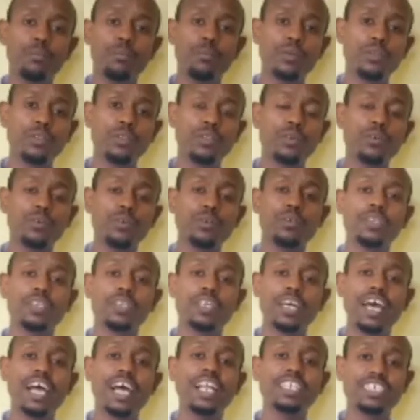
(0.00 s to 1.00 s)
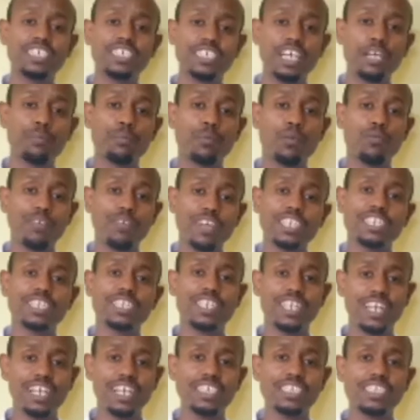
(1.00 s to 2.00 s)
between healthcare
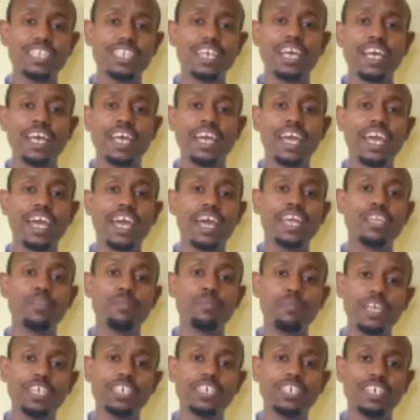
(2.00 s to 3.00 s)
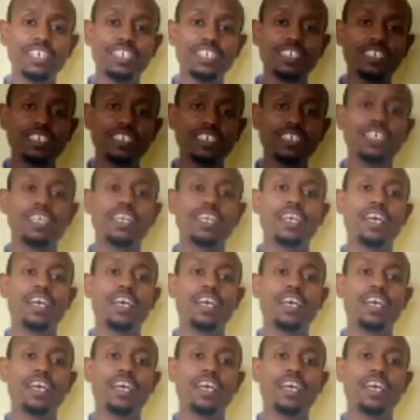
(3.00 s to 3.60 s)
professionals and patients.